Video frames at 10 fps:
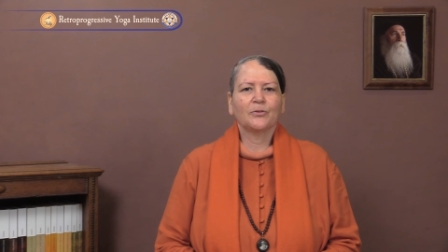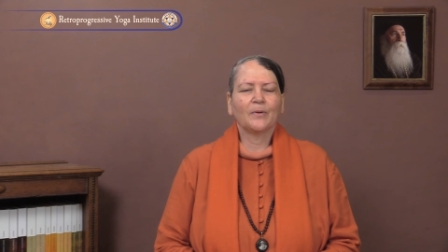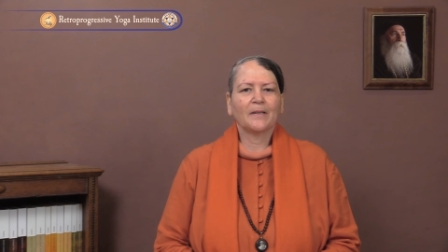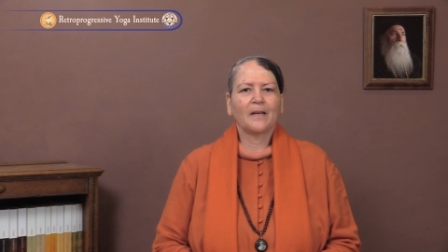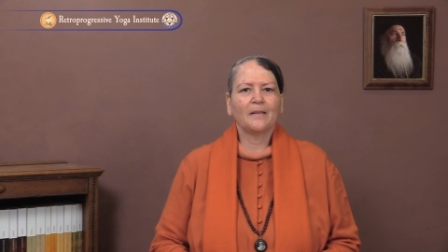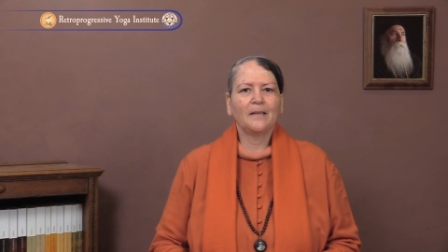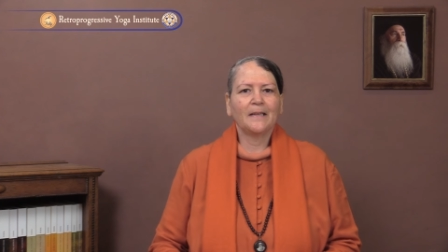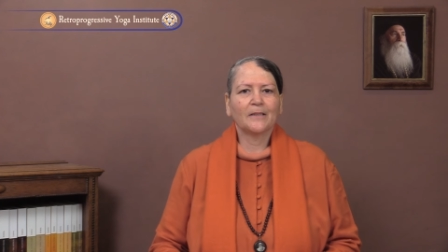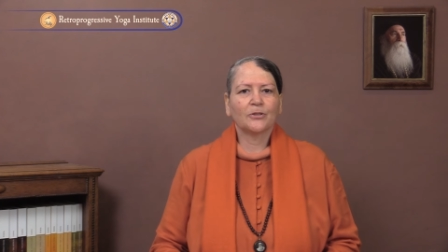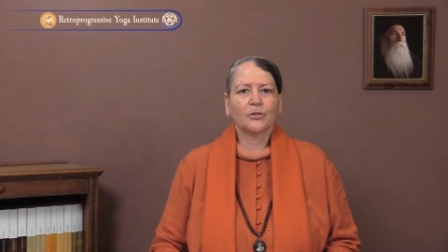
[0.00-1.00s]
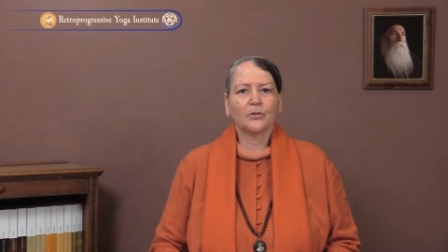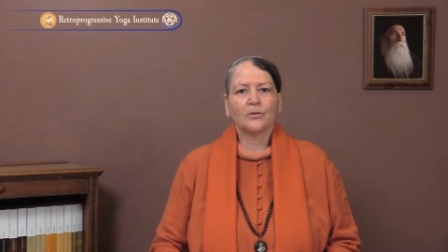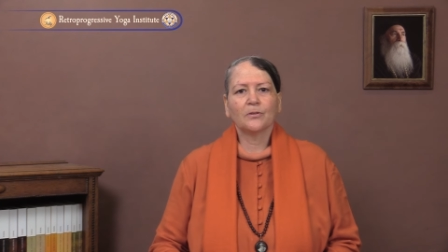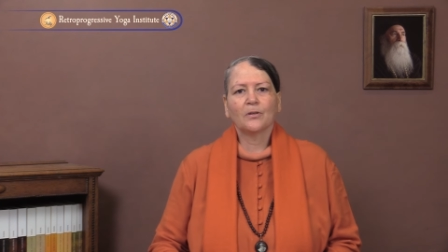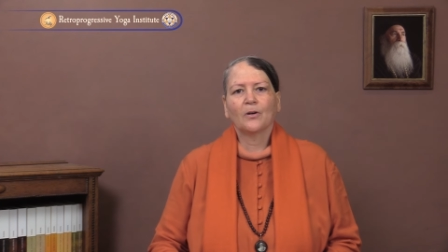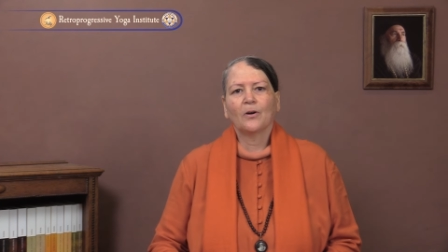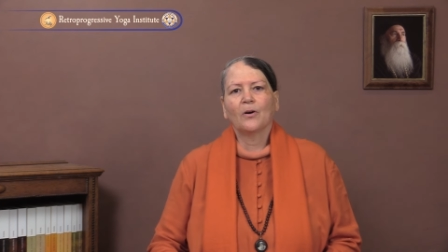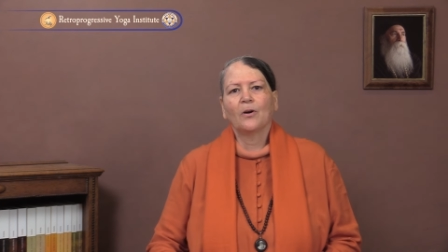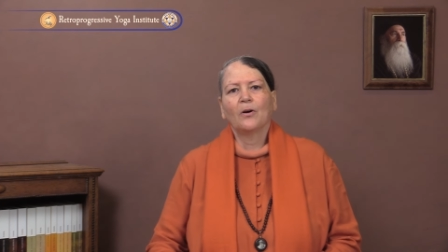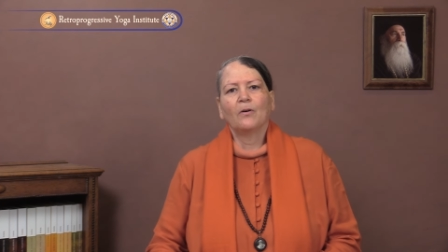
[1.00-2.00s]
to another lecture
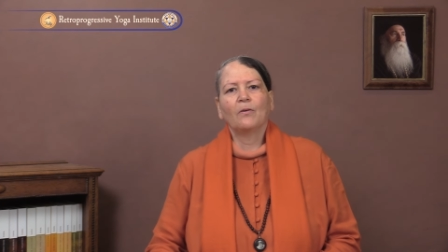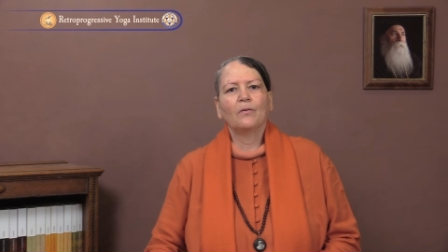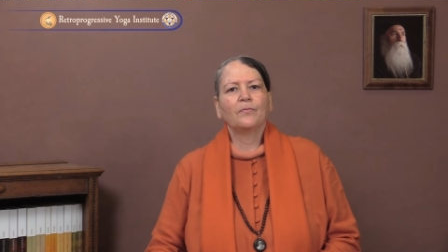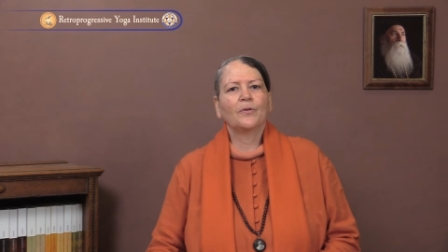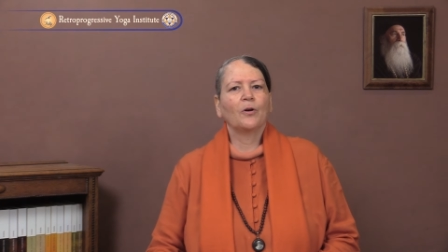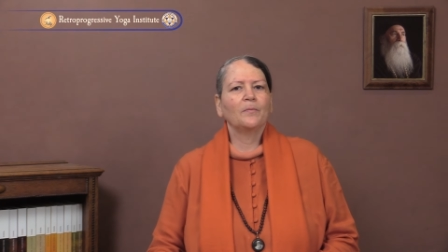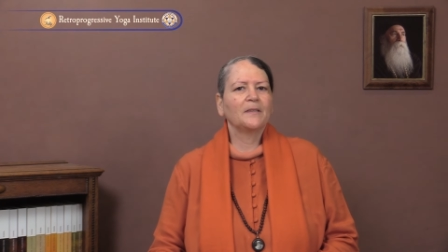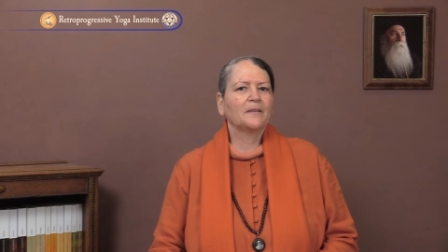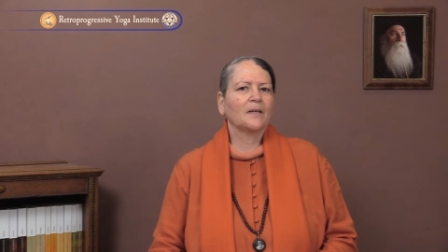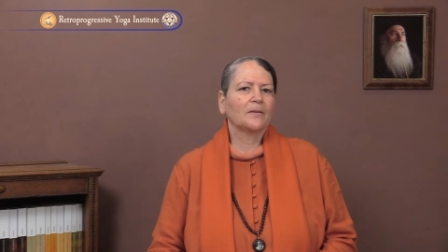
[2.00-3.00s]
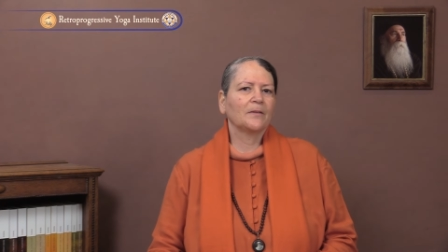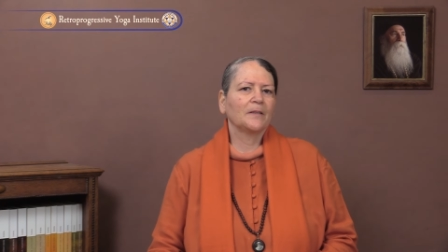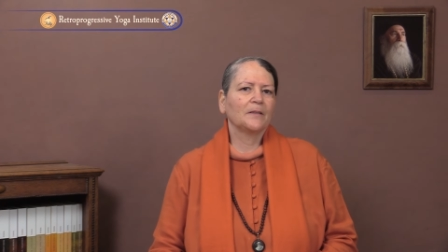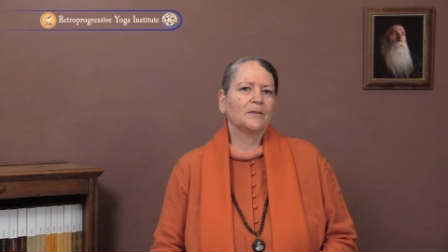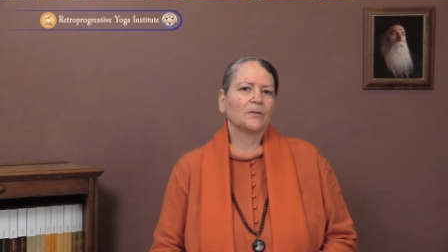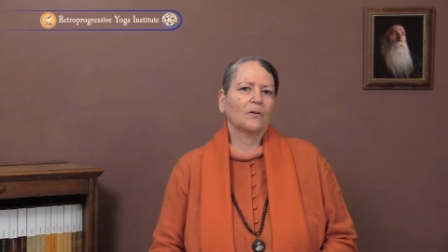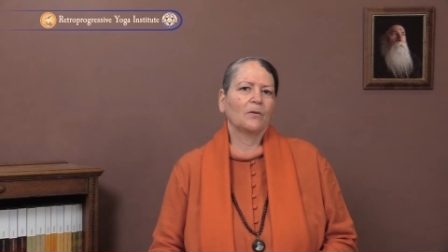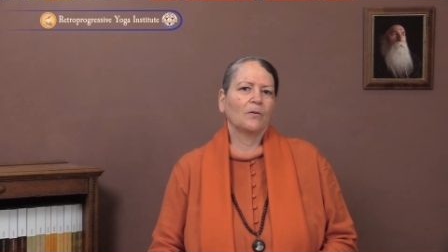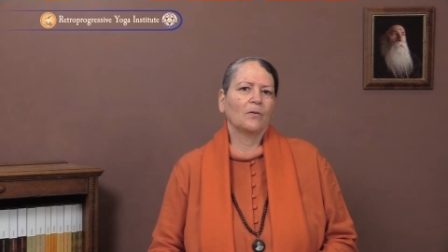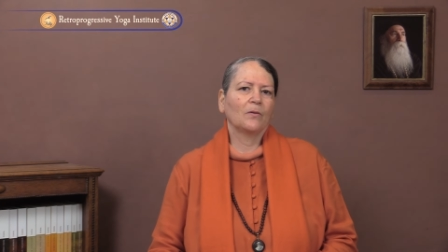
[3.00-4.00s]
of commentaries
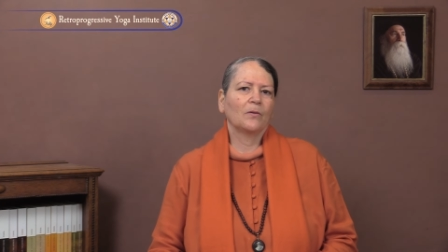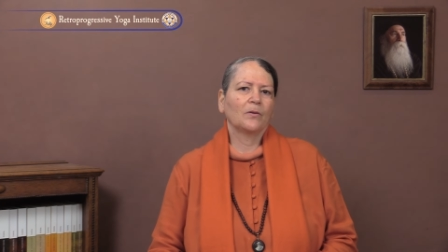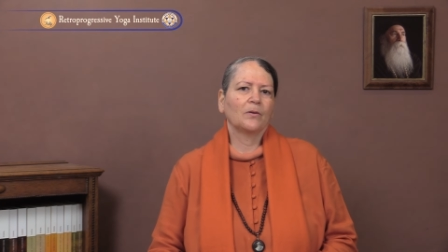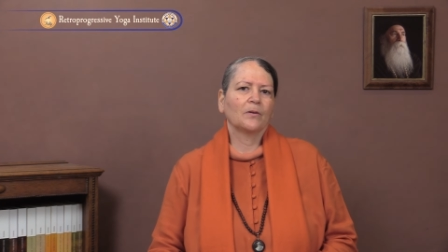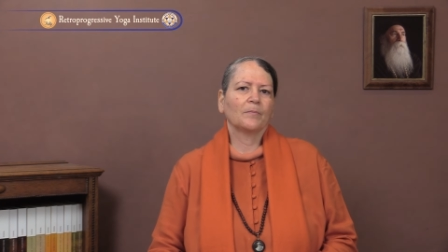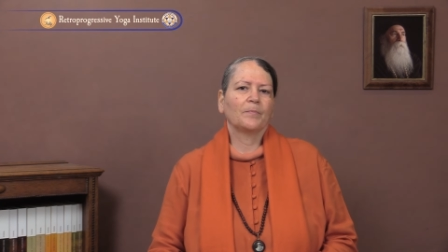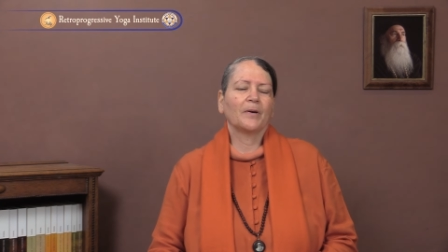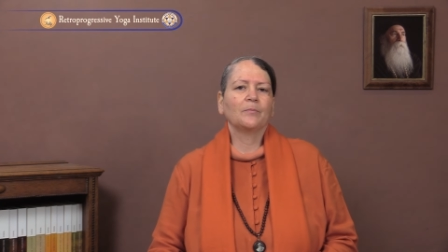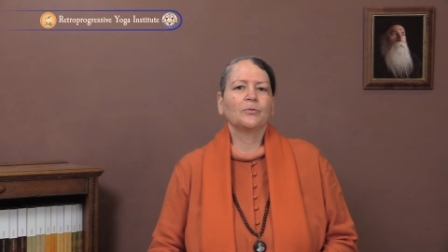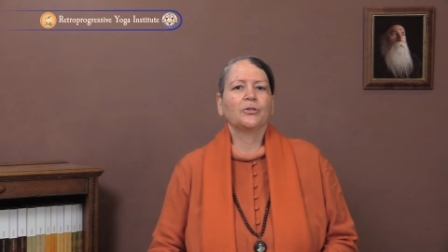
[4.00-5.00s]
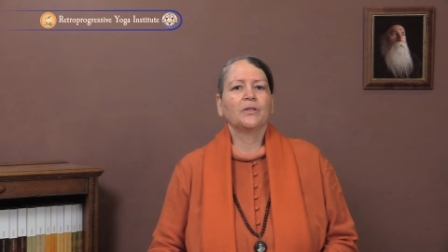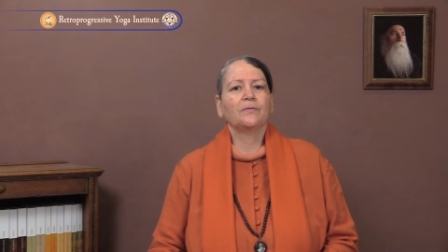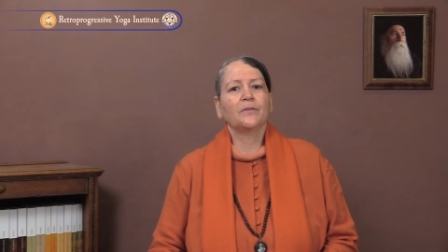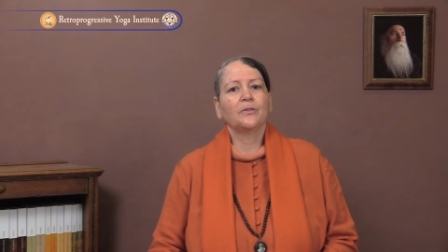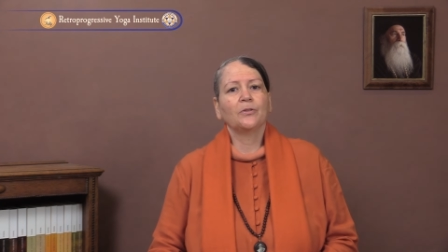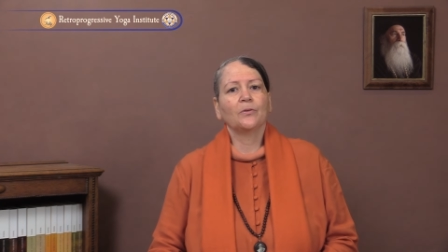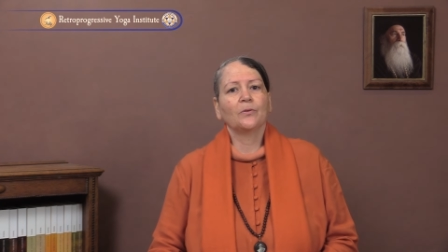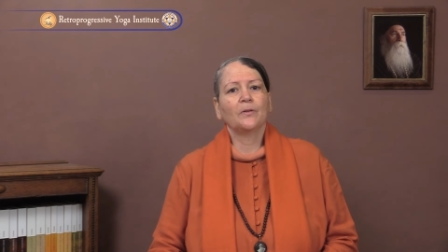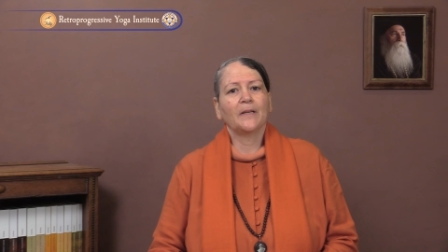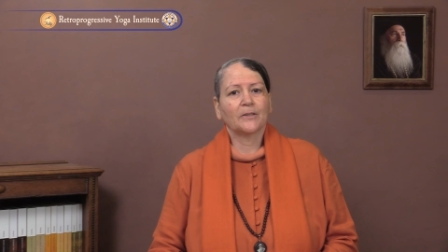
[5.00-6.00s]
on Prabhuji
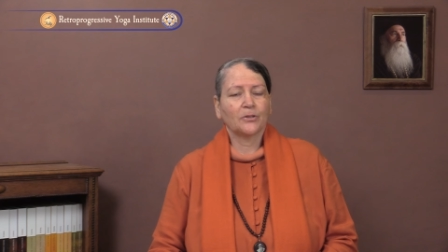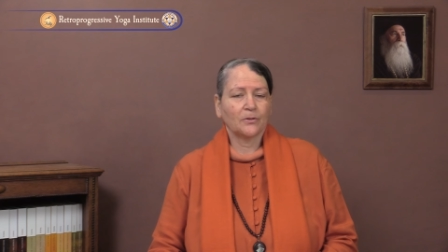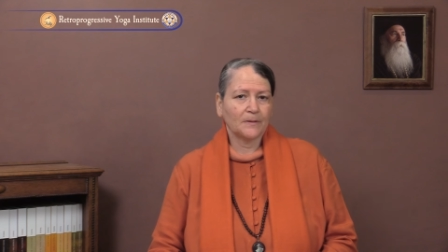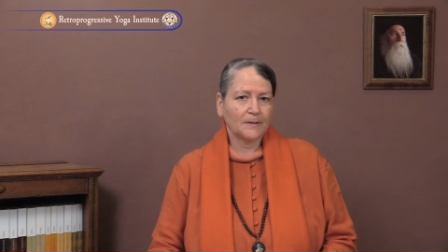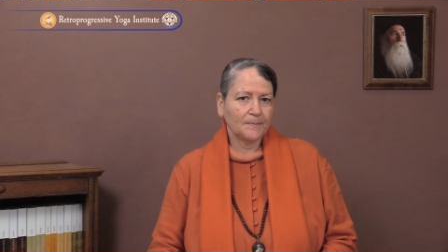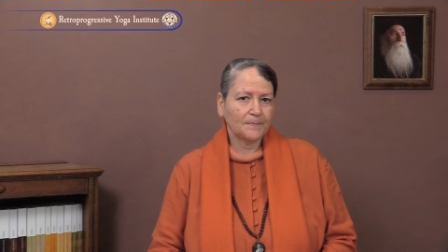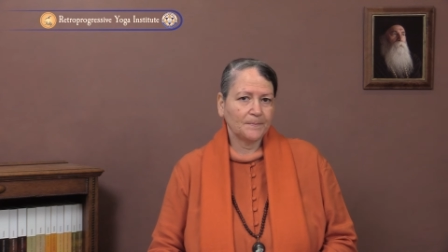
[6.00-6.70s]
video lectures.